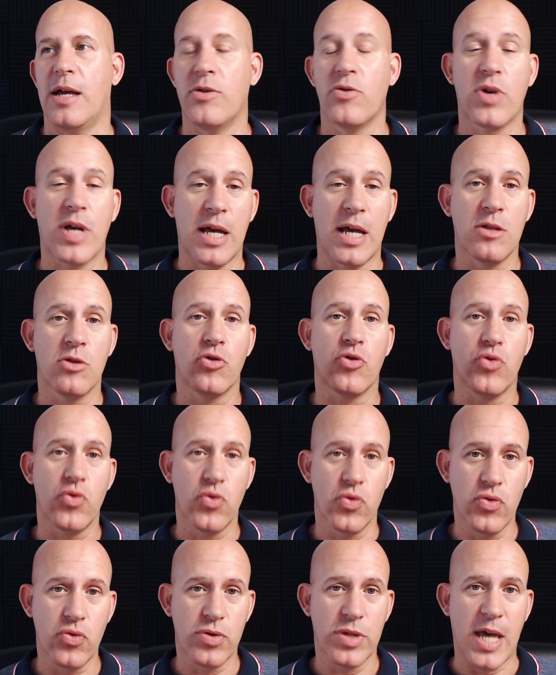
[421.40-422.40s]
you can
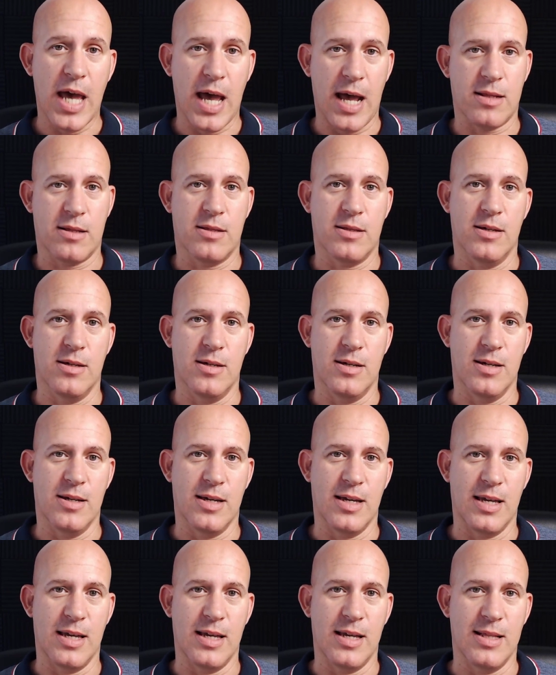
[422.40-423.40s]
do that
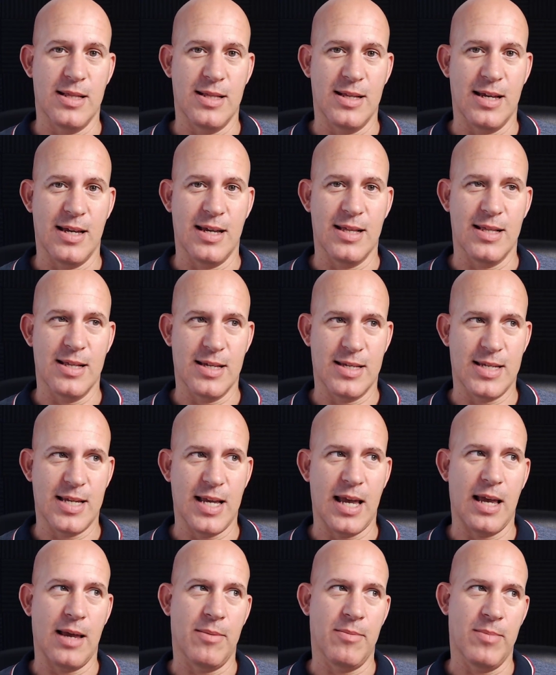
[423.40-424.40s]
in the
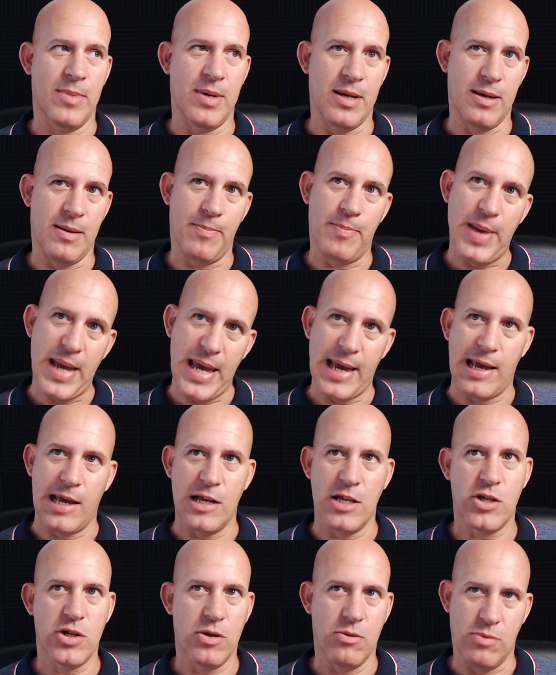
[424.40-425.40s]
same
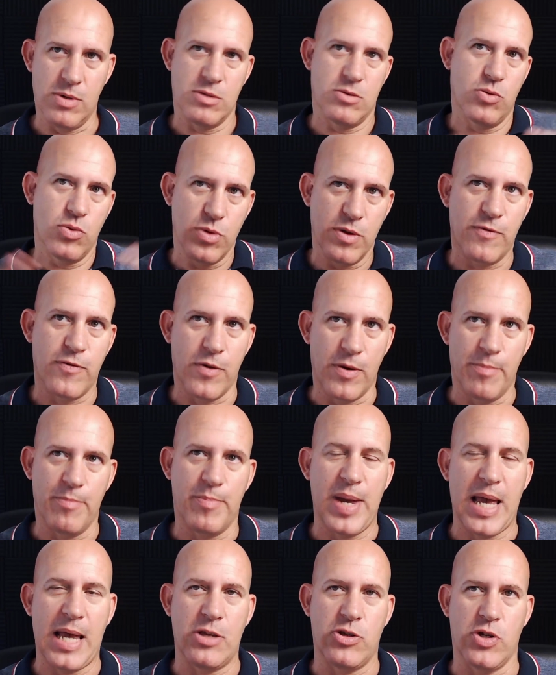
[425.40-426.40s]
page with two different
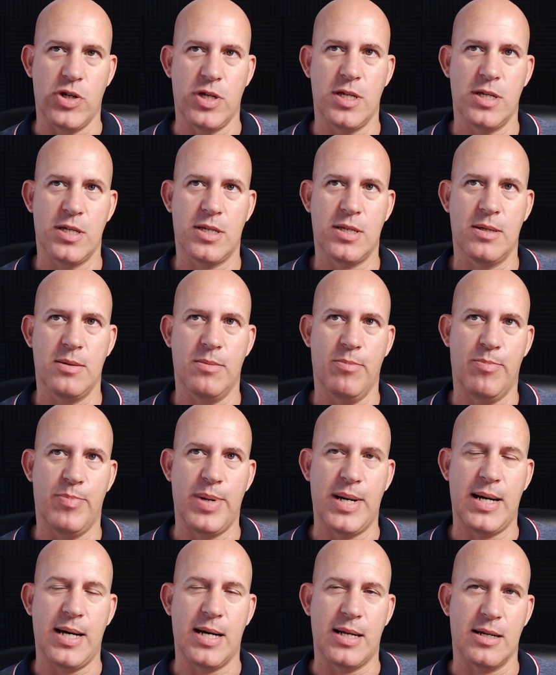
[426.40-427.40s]
pages,
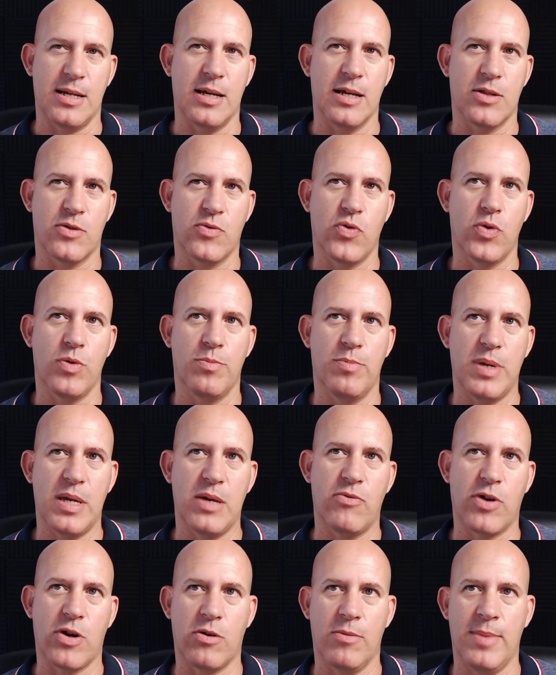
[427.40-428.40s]
but it would be
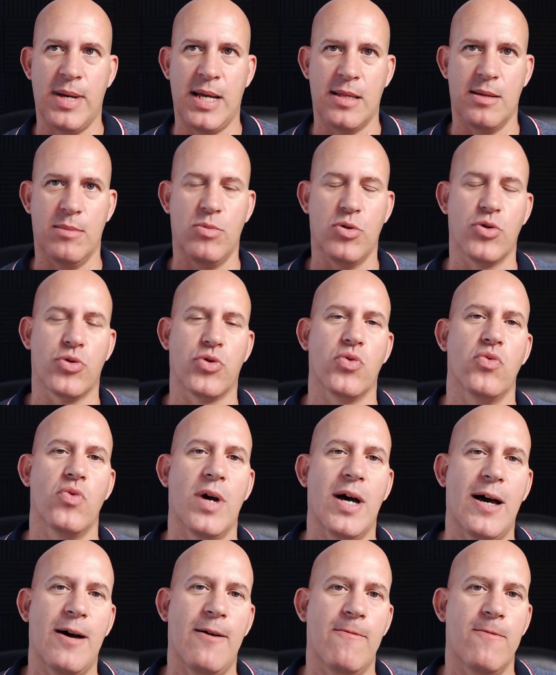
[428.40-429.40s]
recommendable to
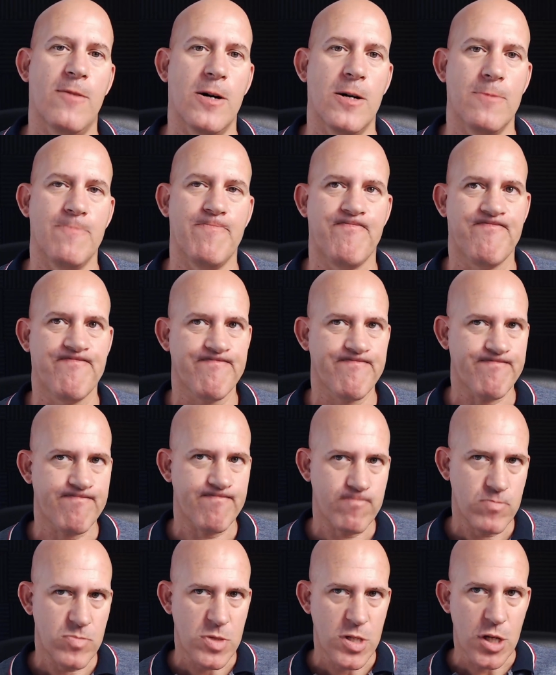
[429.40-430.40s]
have
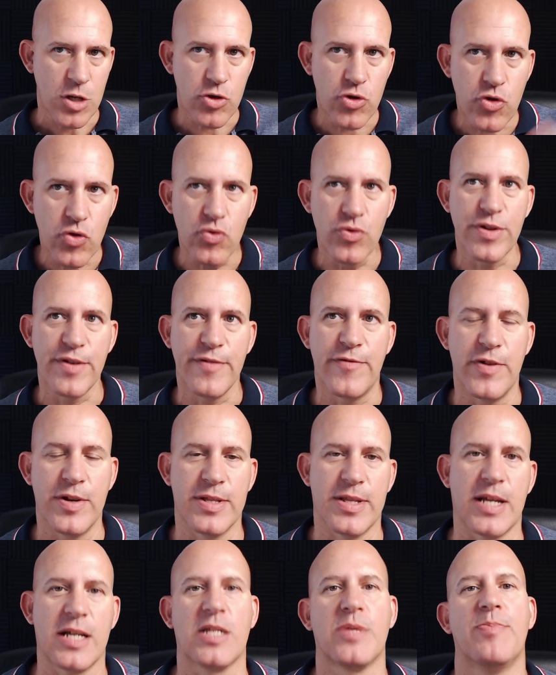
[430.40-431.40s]
two
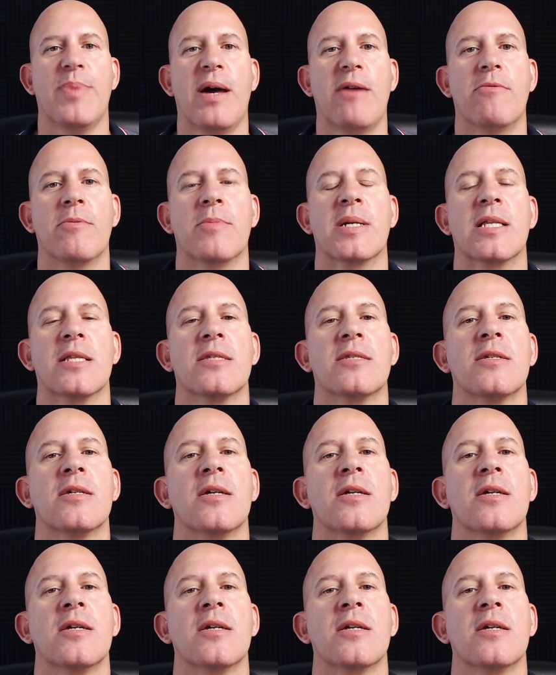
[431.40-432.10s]
different experiments.